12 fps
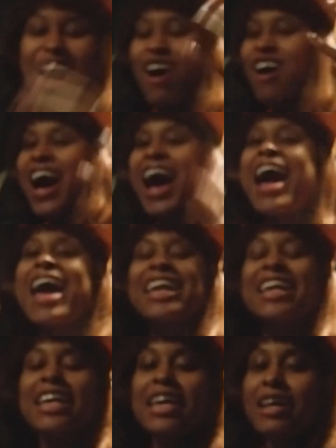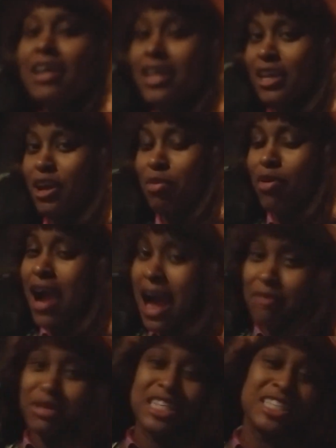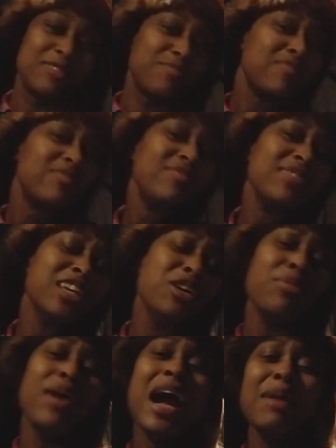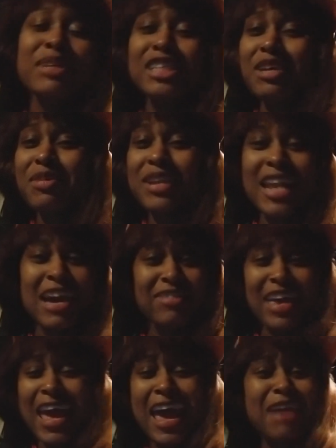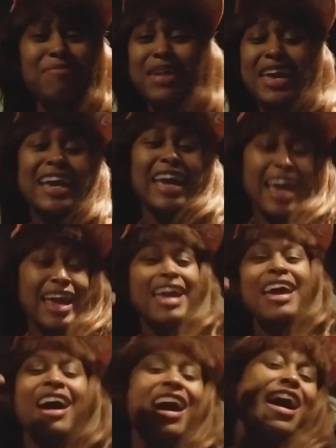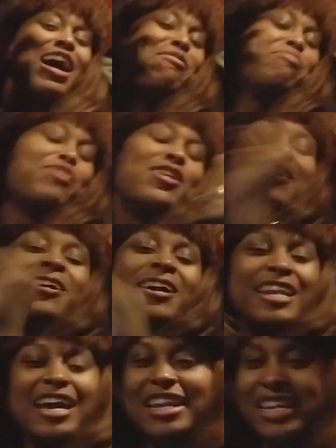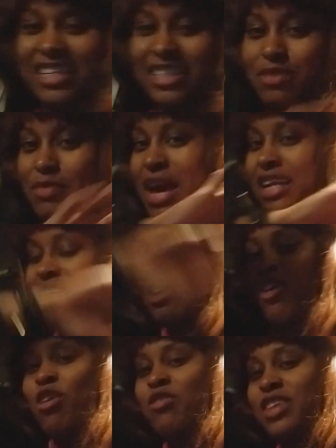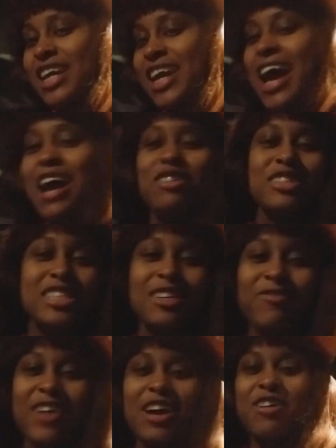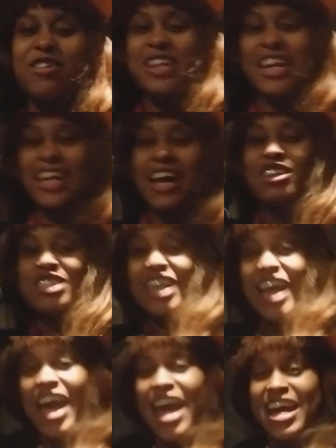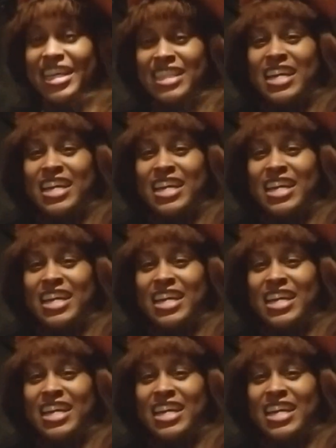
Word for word: oh, I. you promised, you promised you would never hit me again. Oh, that nigga smacked her over the couch. She fell on the couch, legs,